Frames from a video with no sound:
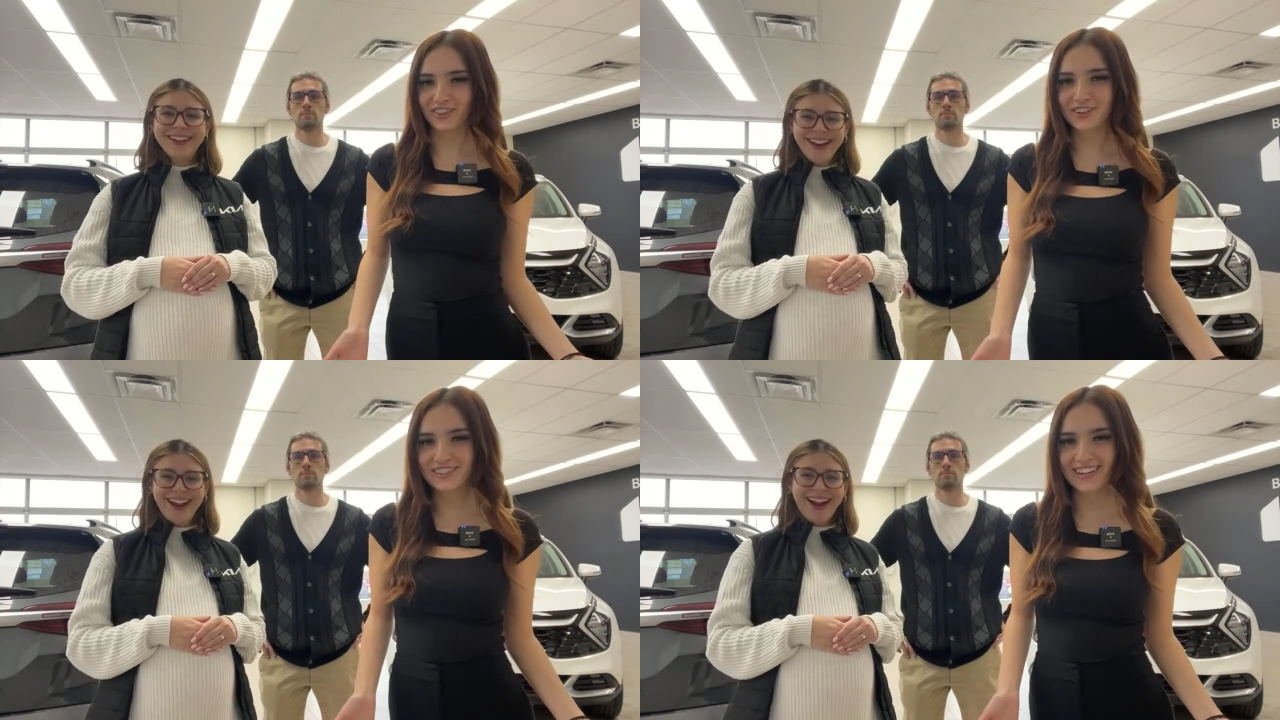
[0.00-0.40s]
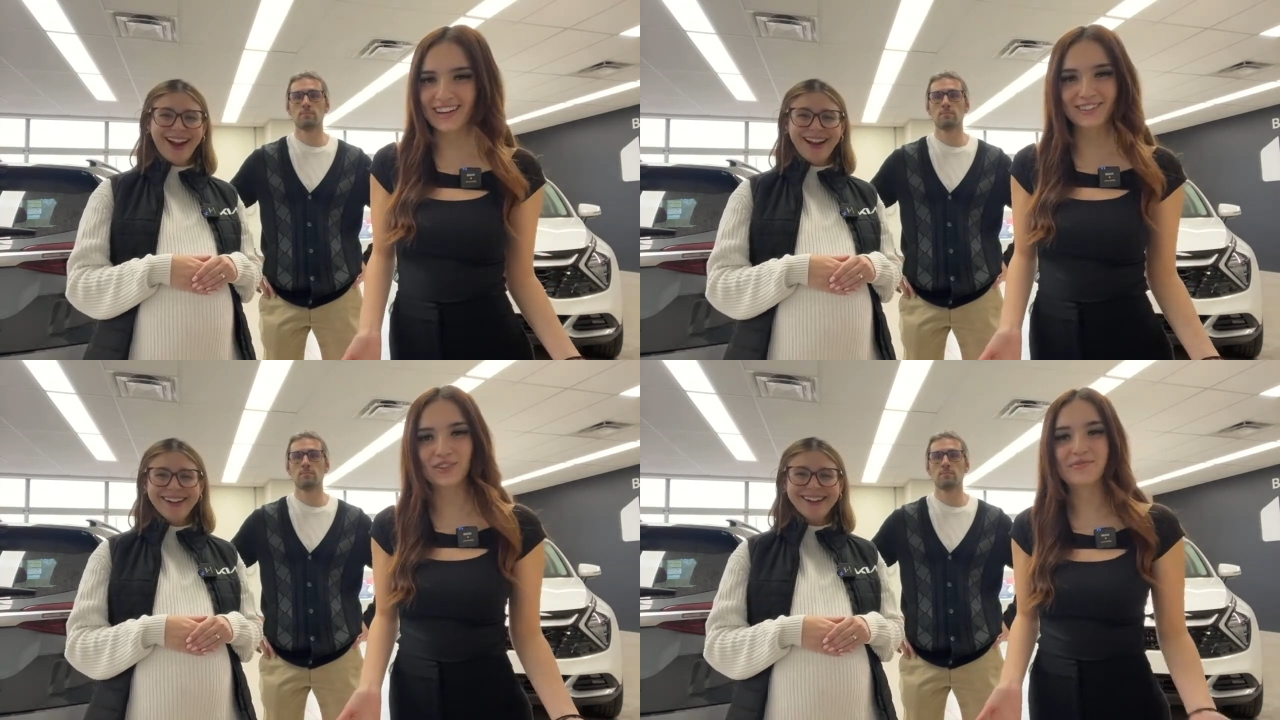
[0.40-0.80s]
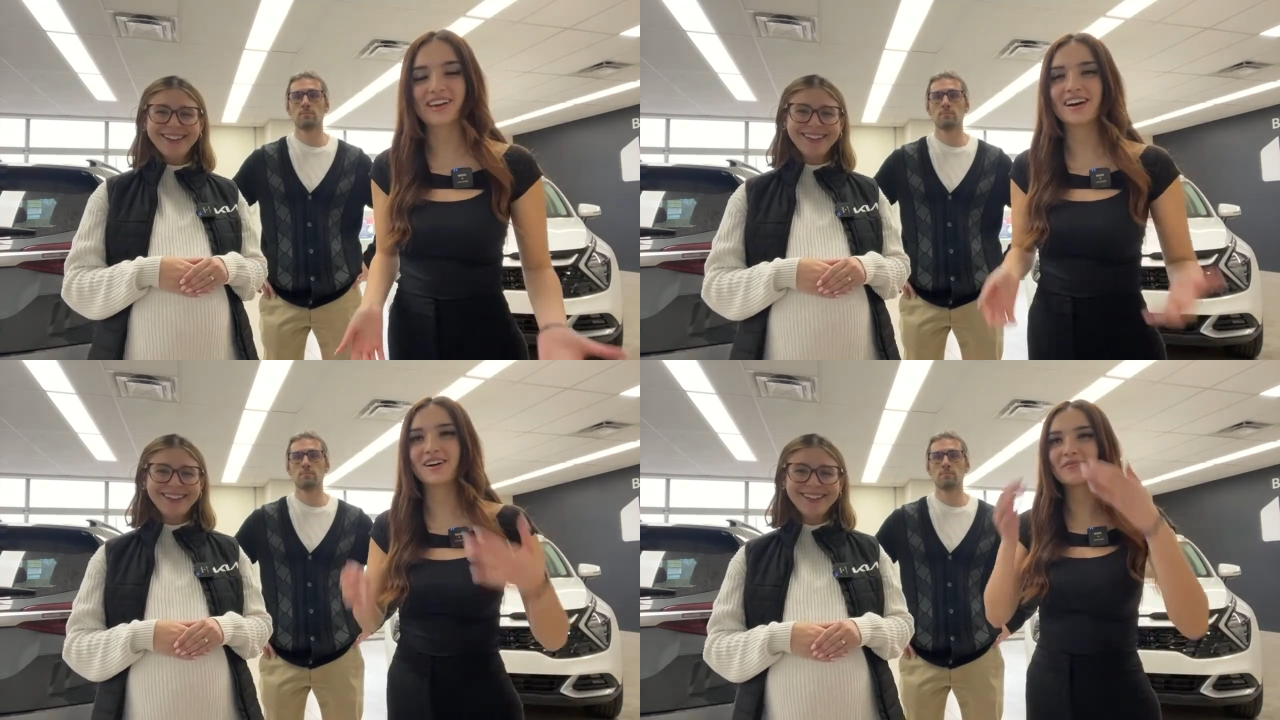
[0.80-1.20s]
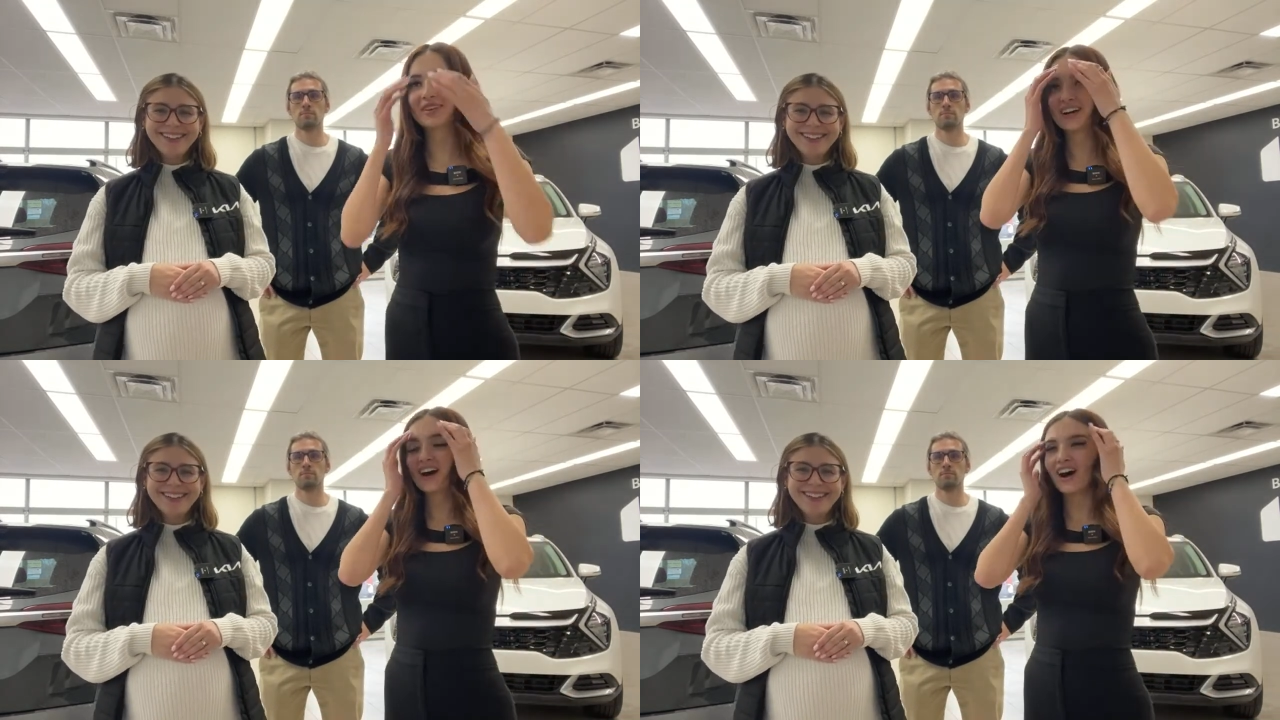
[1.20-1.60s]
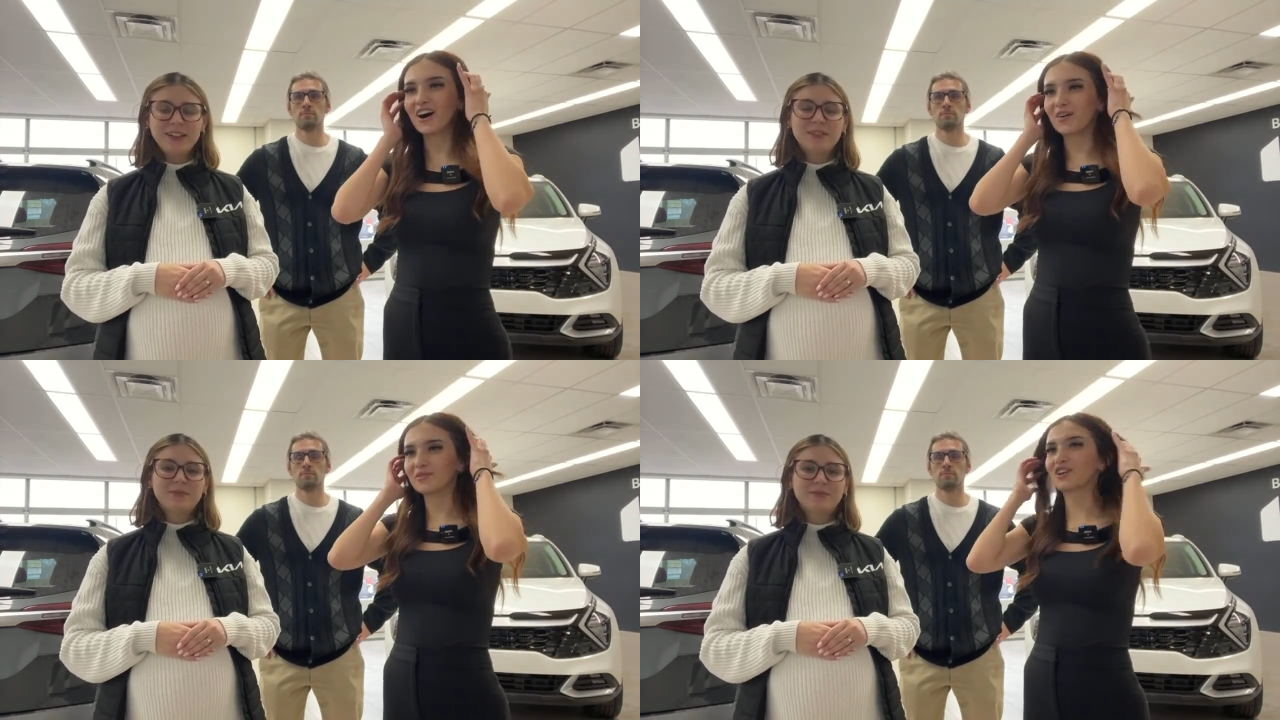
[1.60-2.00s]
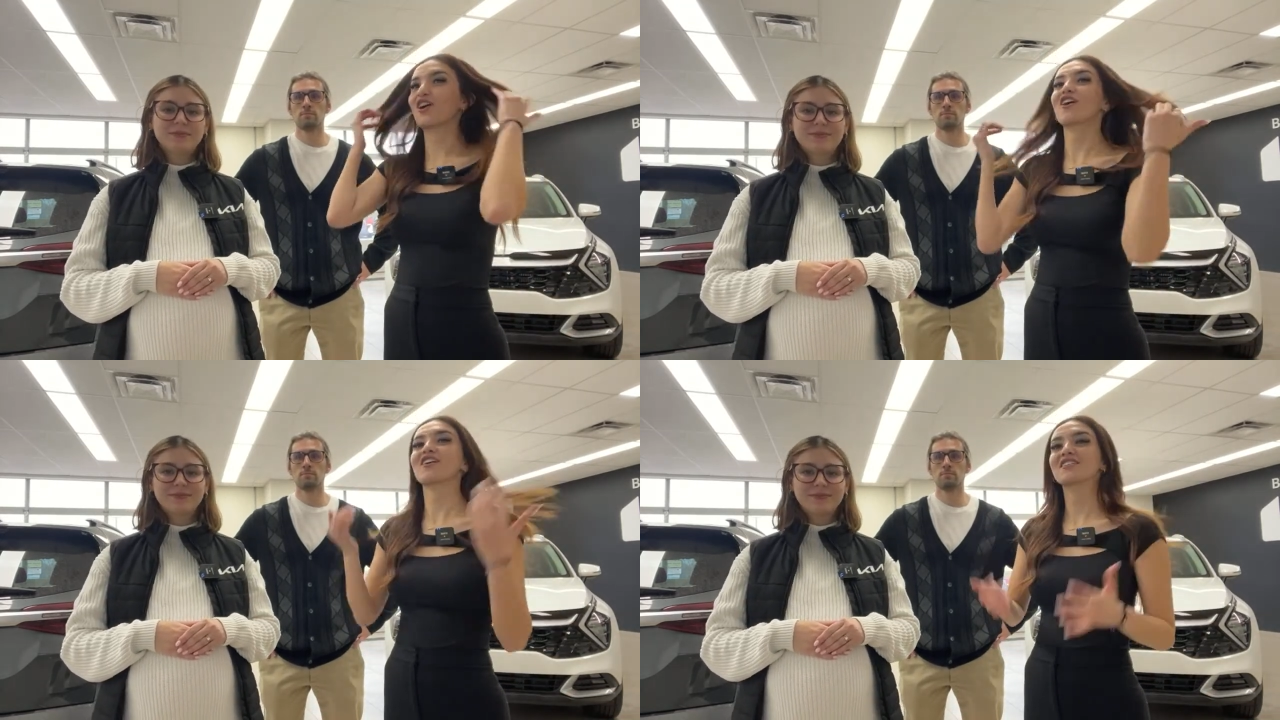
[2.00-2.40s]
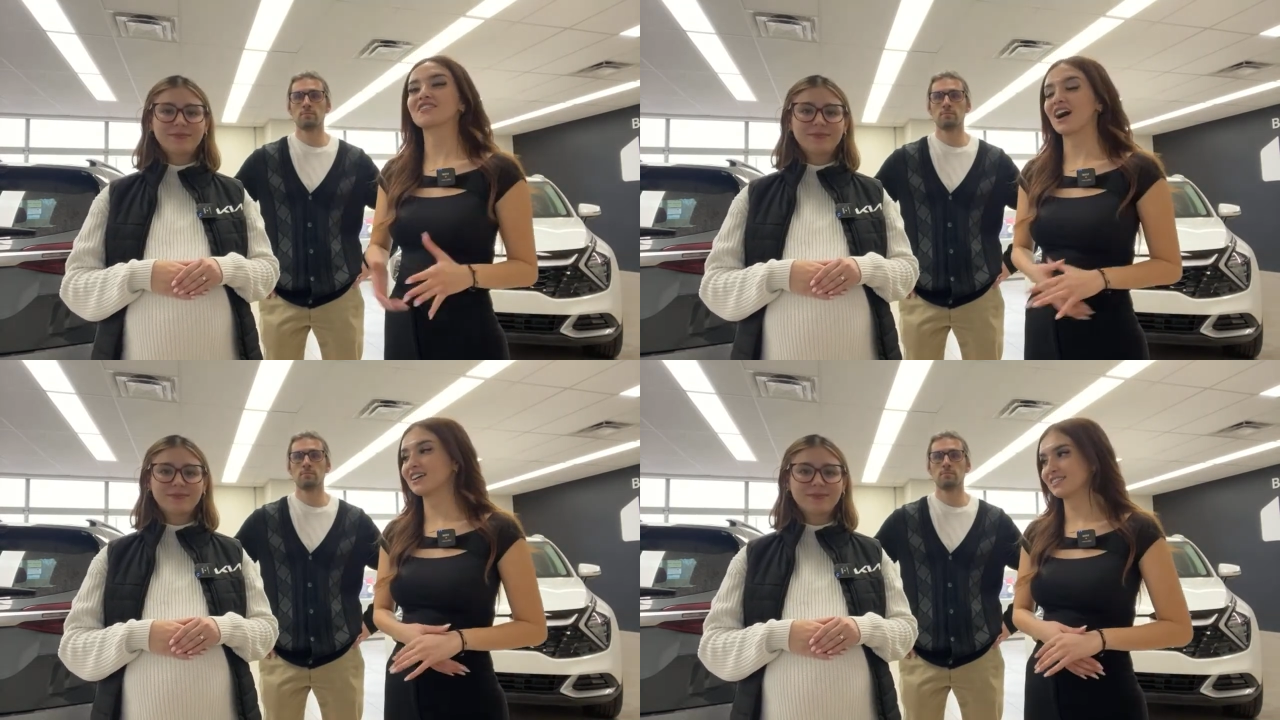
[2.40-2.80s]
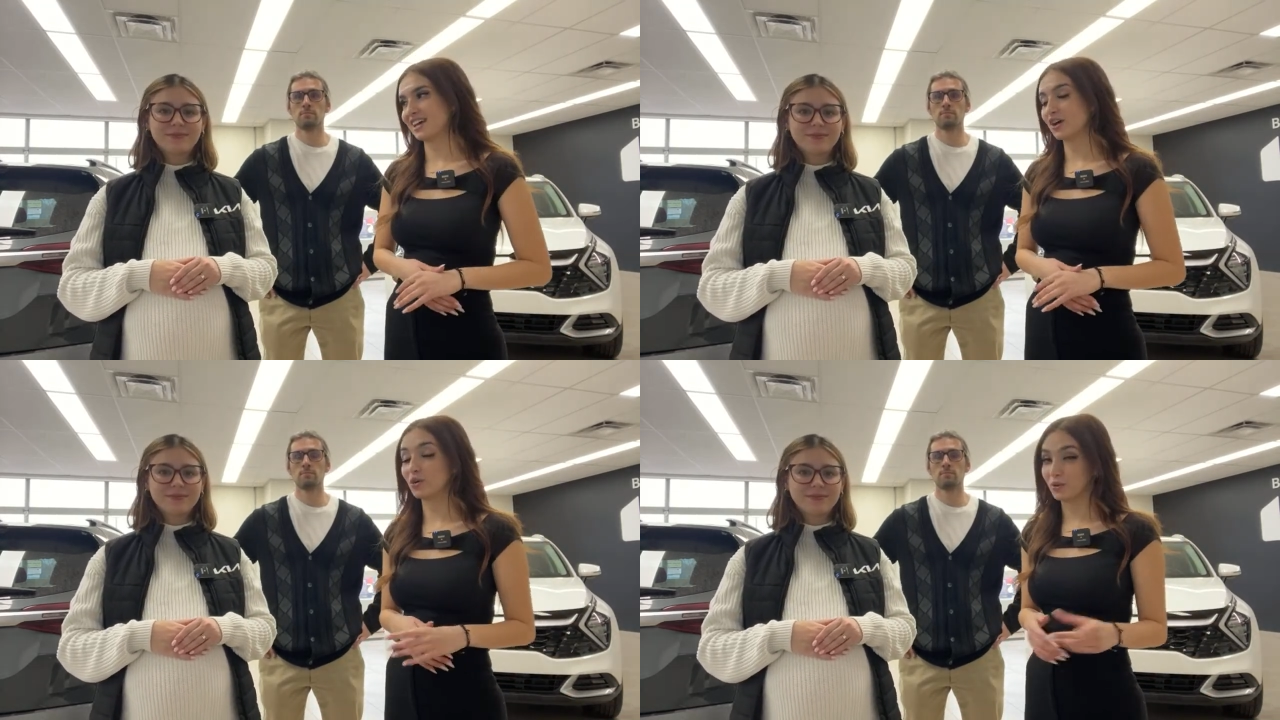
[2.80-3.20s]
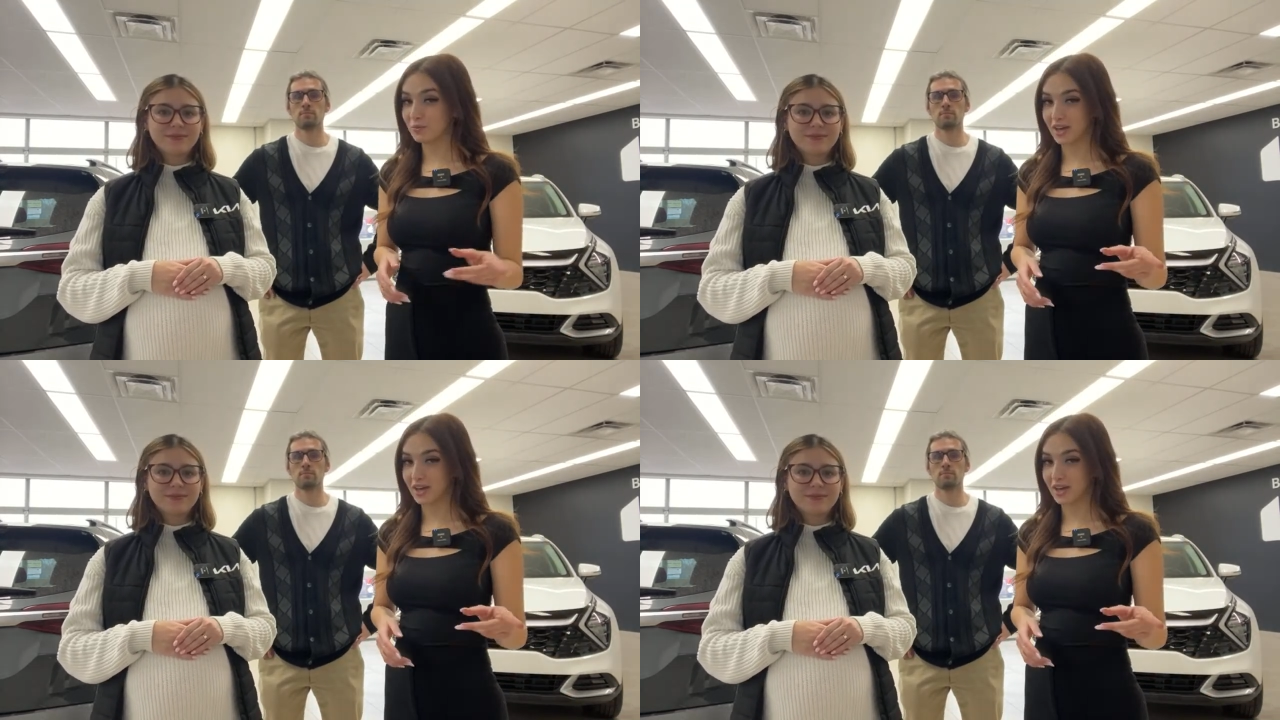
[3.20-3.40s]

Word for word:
Speaker 1: Thursday at 2 p.m. Um, the car that day, it will be a